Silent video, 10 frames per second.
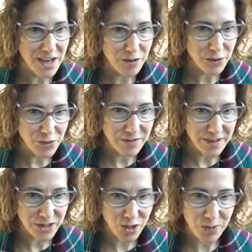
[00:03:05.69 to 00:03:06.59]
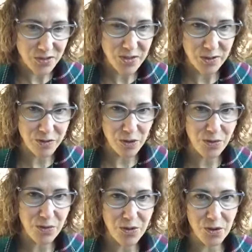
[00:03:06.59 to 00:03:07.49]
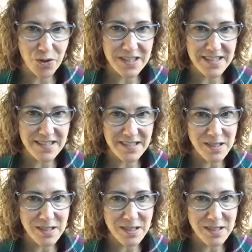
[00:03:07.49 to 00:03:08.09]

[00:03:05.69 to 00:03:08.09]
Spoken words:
fruits and vegetables that we've grown through the growing season.